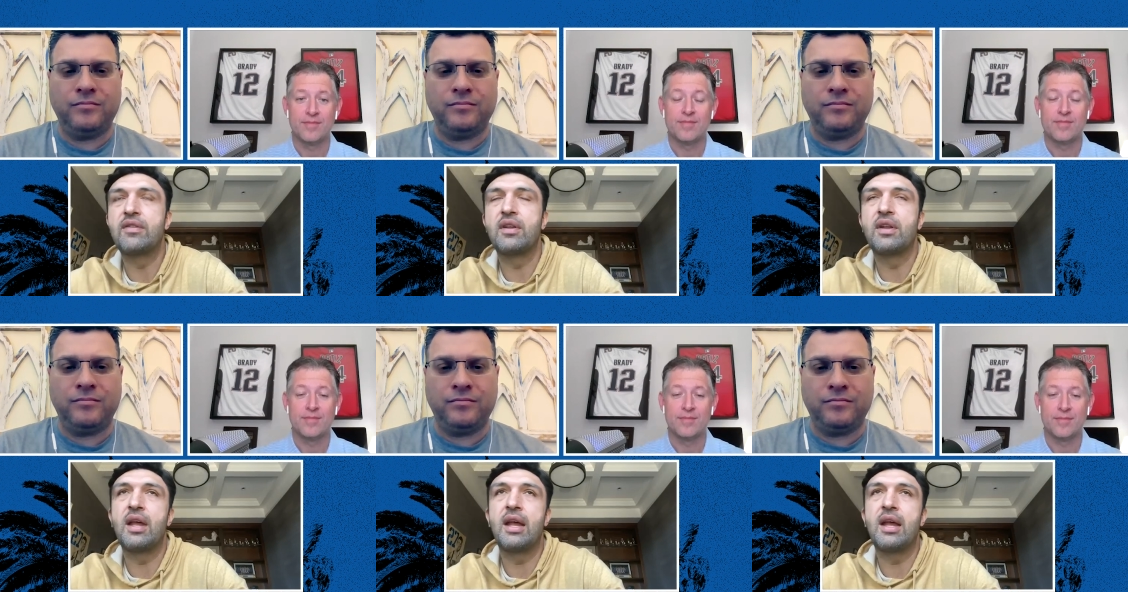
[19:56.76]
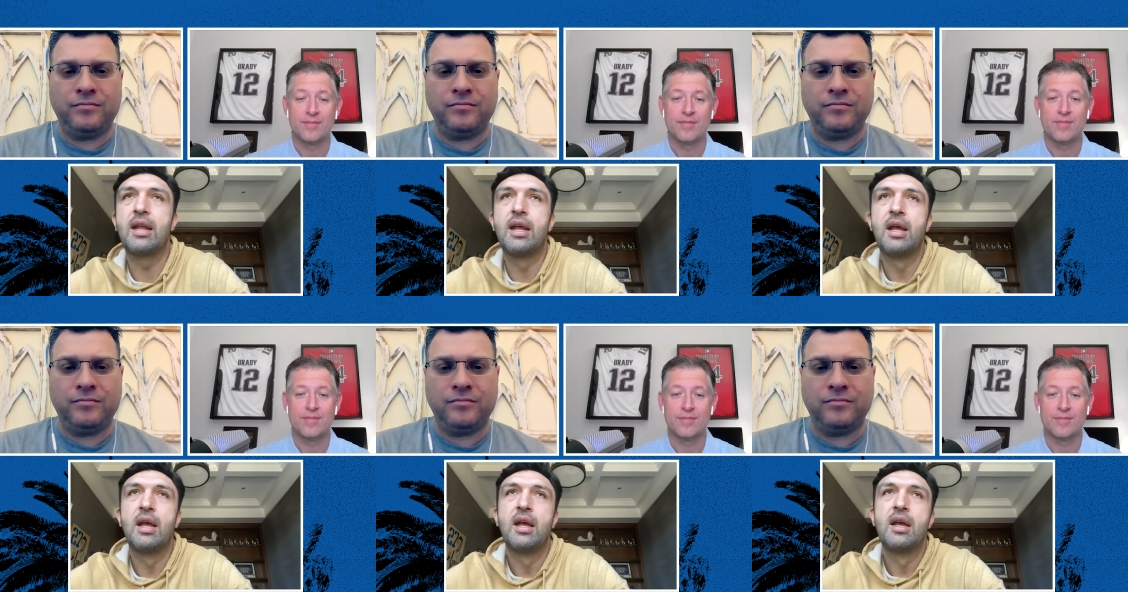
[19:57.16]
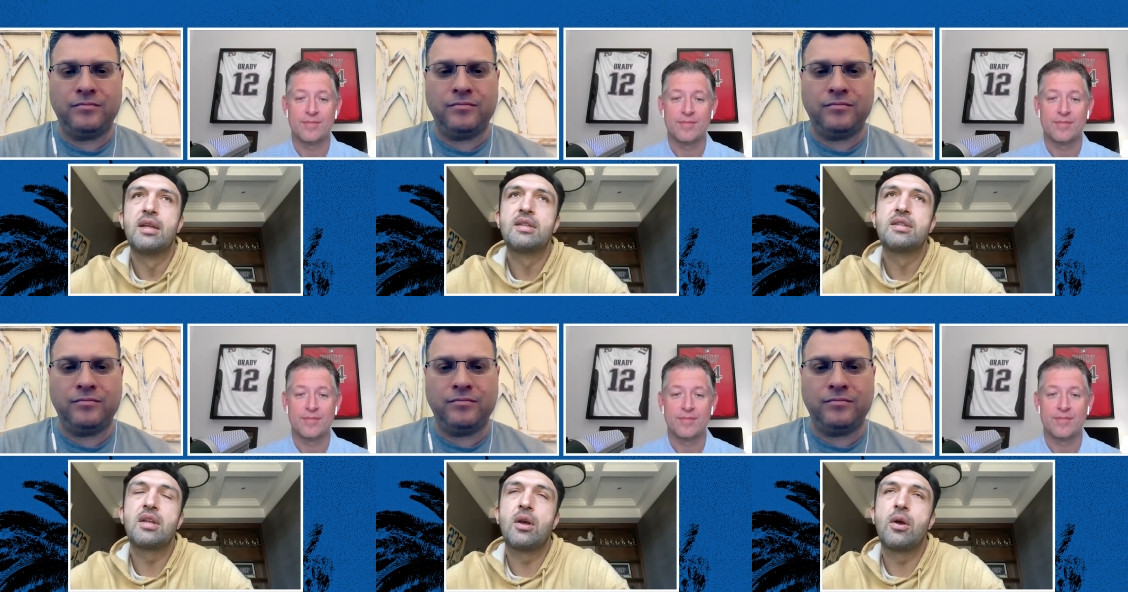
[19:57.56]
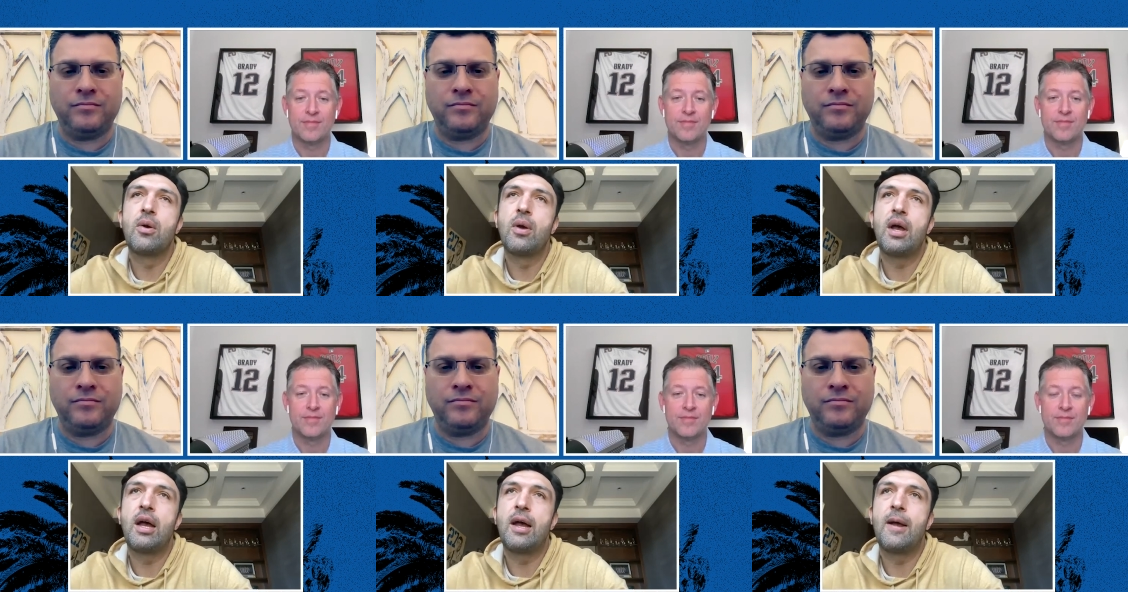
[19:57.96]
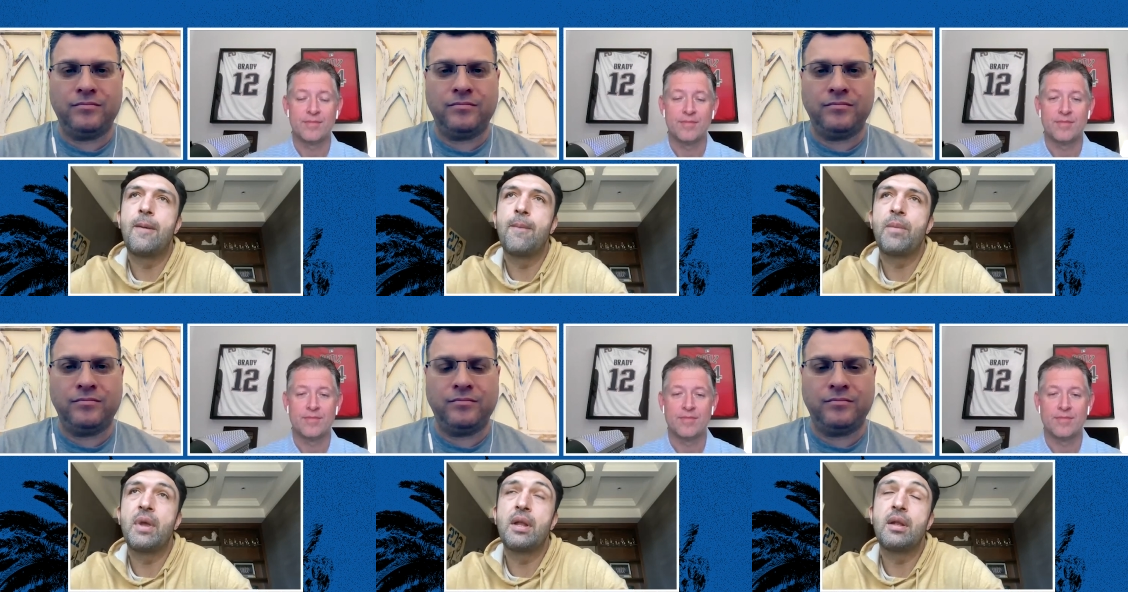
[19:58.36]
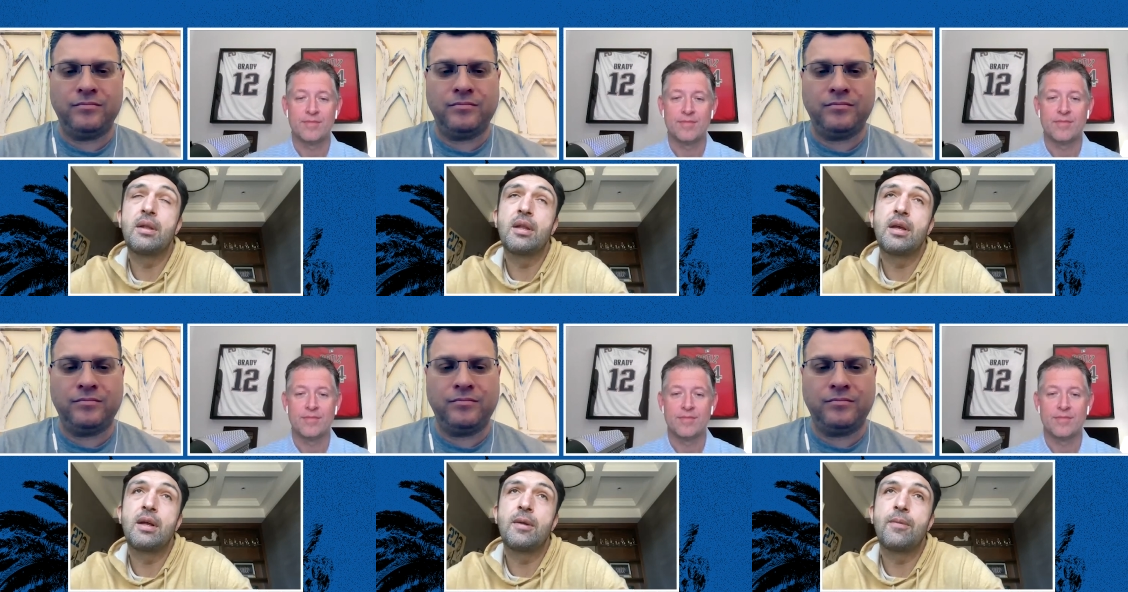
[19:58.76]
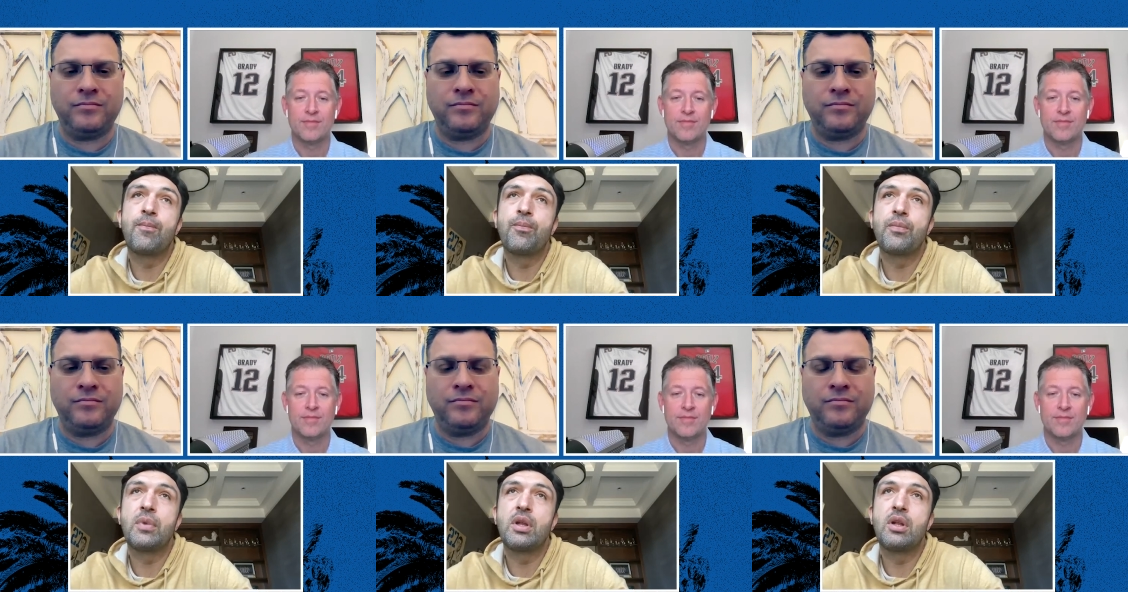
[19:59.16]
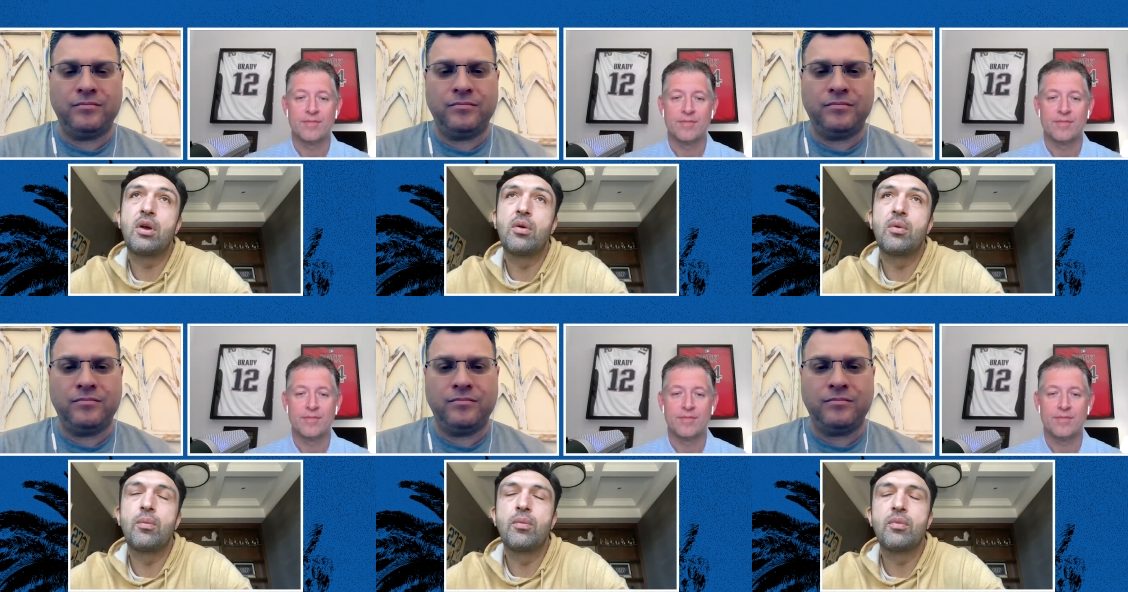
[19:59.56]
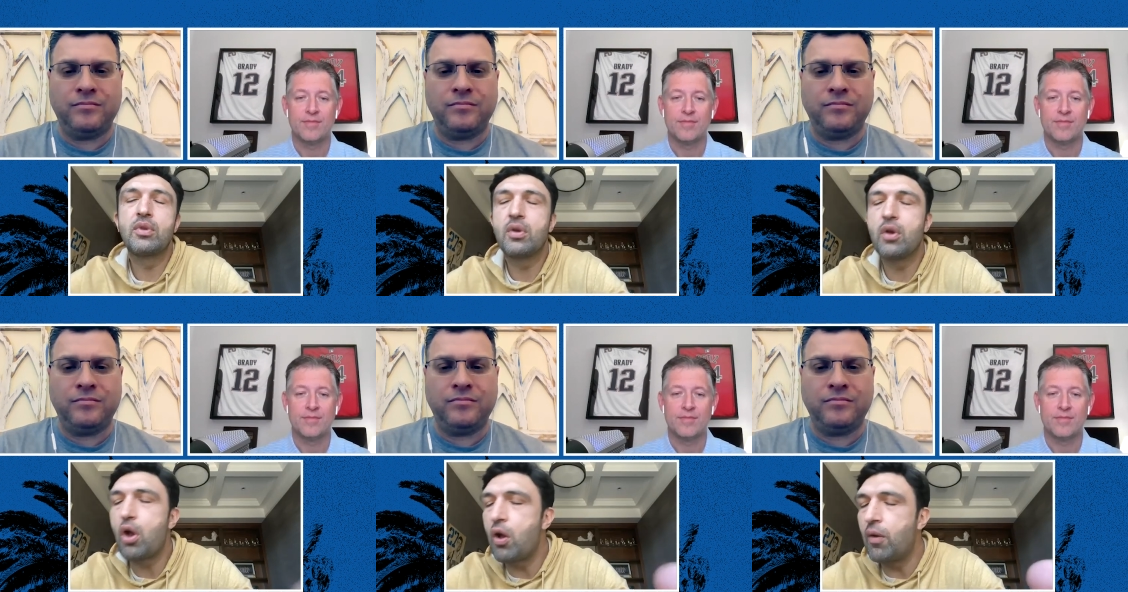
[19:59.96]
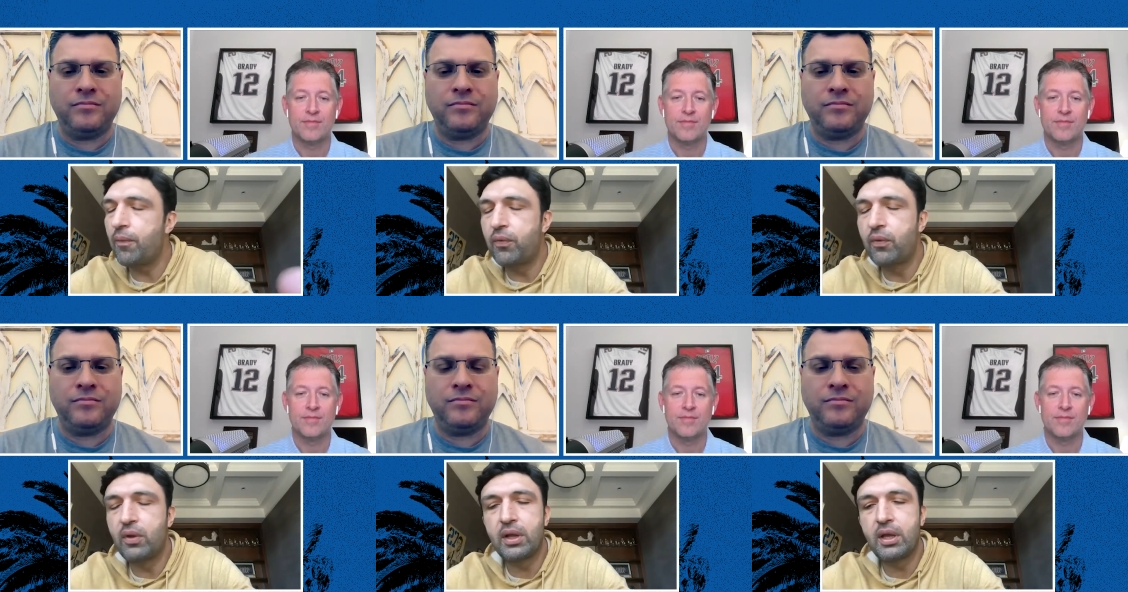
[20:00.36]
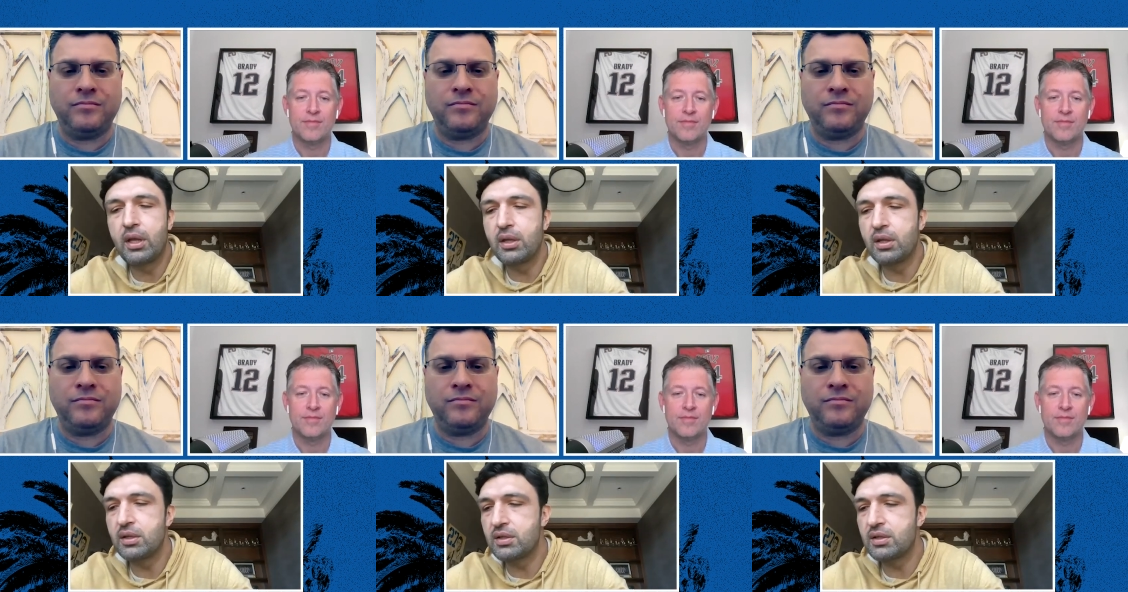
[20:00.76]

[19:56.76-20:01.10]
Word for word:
Speaker 1: after that. So, uh, and, uh, you know, hopefully